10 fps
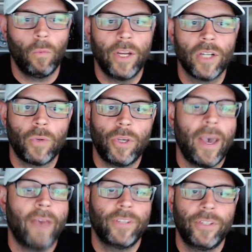Here's what you
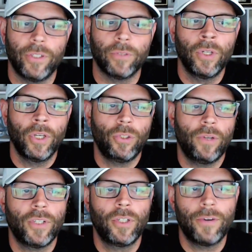have to do. You
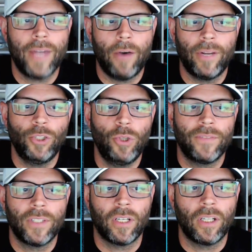have to go down and you
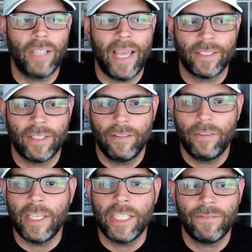have to collect
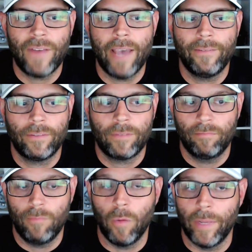these five
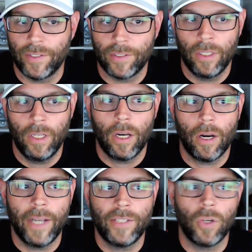moments. All
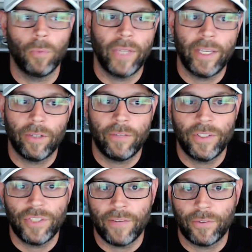right, so Blake
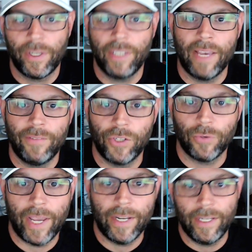Griffin, Jeff Green, Kevin
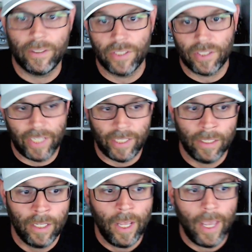Durant, Nicholas Clayton,
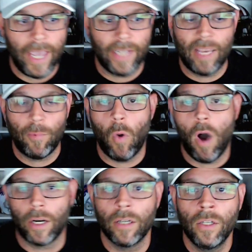and Kemba
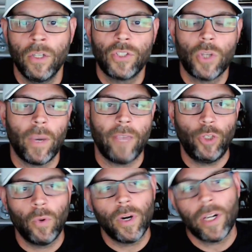Walker. So if
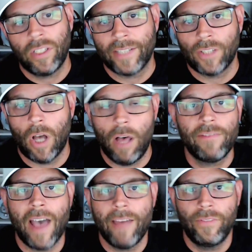you were to collect all
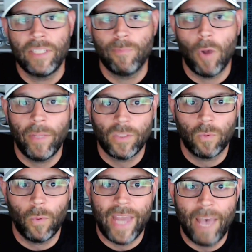five of these moments,
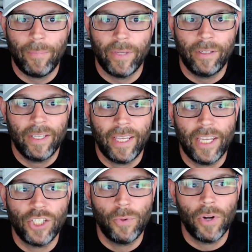what would happen
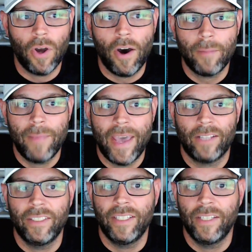is you would
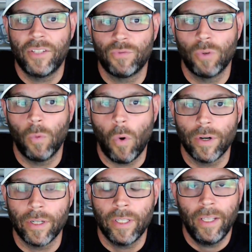automatically get this
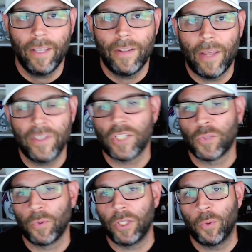reward. Now this
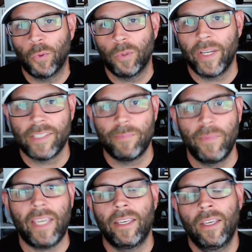is really cool because
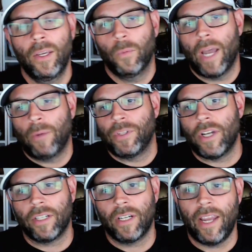me, when I was
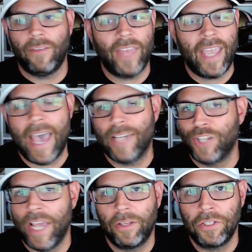younger, if they had
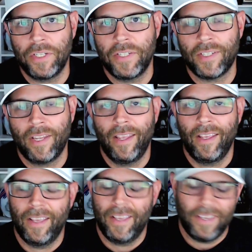challenges,
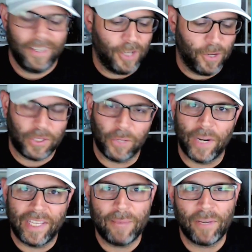you know,
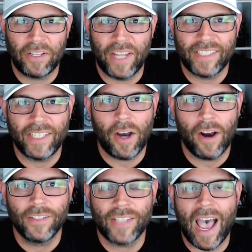when it came to collecting
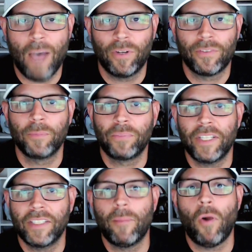cards, I would have
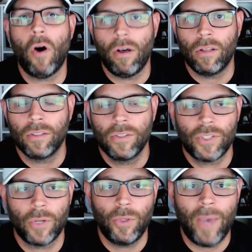completed them all.
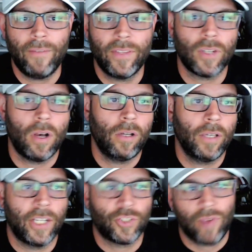So you have this all
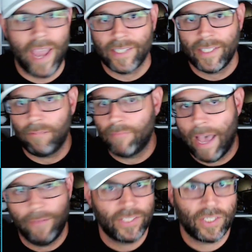and it tracks it
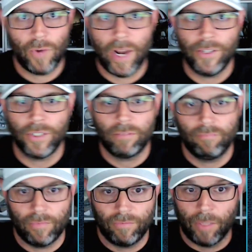obviously right on your
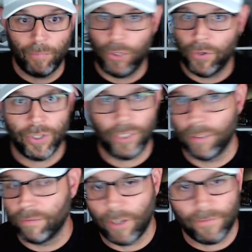computer,
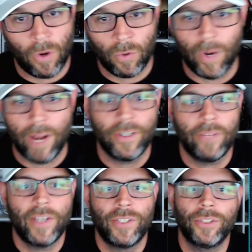your, your phone, whatever
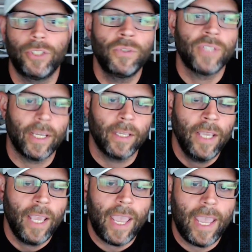device you're using.
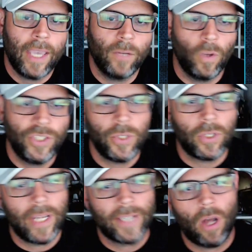And once you
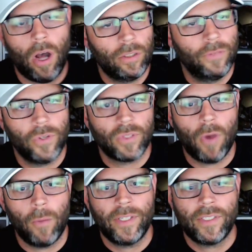collect all of those
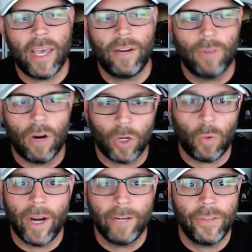moments that are
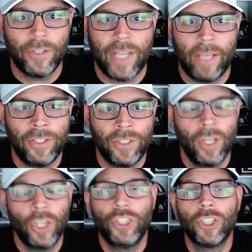required for the challenge,
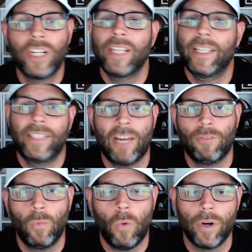you're going to get that
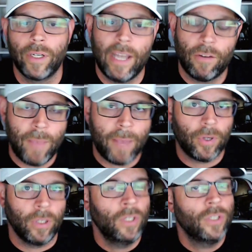reward. Now remember,